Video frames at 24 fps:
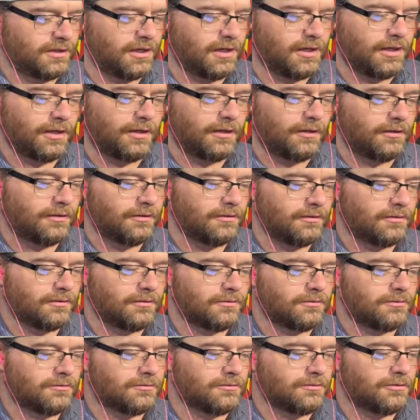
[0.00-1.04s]
hey,
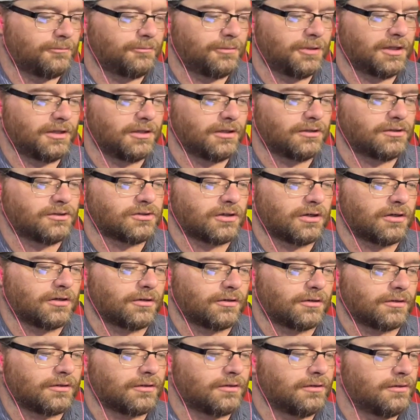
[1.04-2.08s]
quit being a
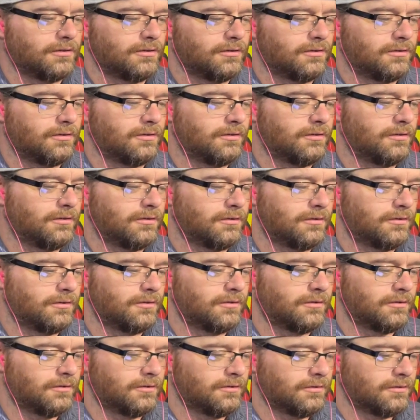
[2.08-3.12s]
jerk. A
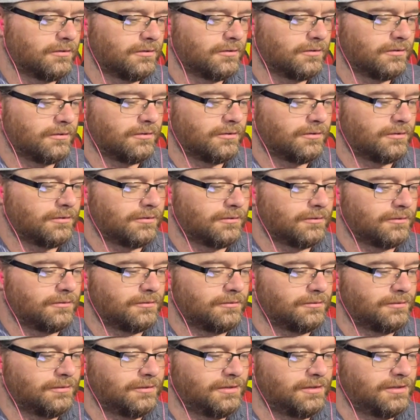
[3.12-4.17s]
box? I
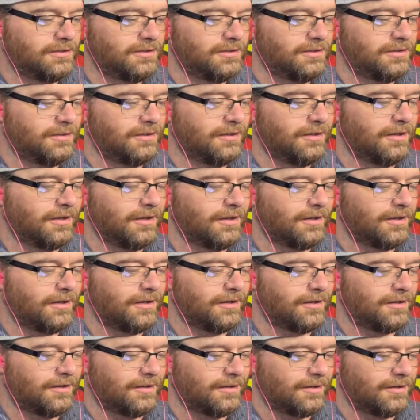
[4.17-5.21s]
love it.
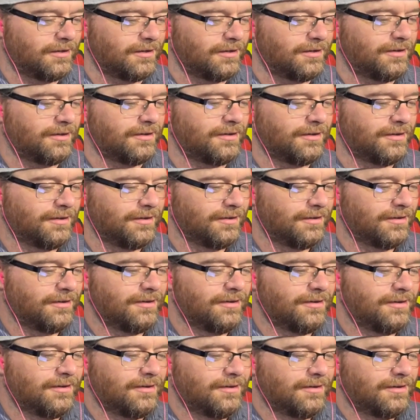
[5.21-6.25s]
Yeah.
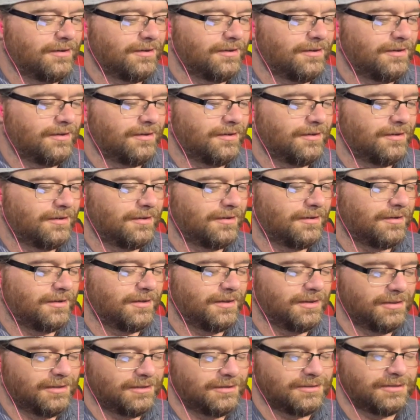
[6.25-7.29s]

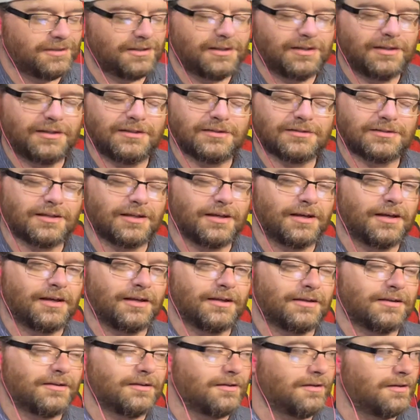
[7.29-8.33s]
Izzy is
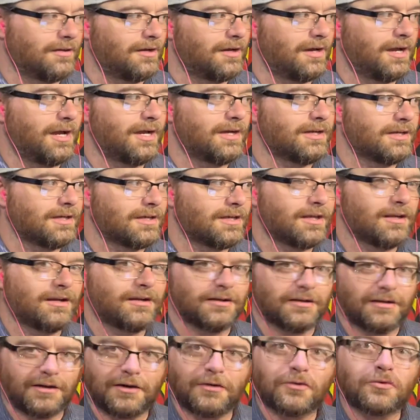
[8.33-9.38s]
like, I could get
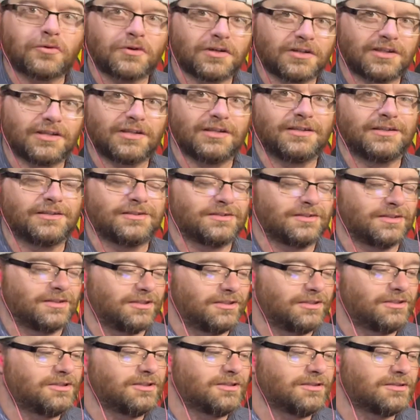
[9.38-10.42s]
along with
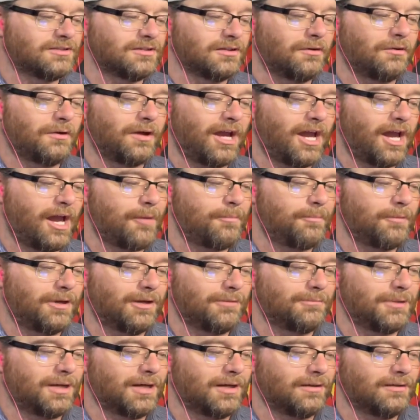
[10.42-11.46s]
Izzy. She's so happy
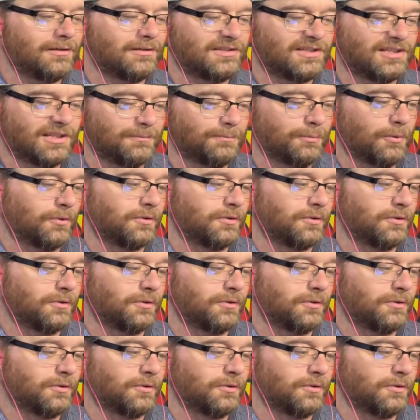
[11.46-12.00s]
about simple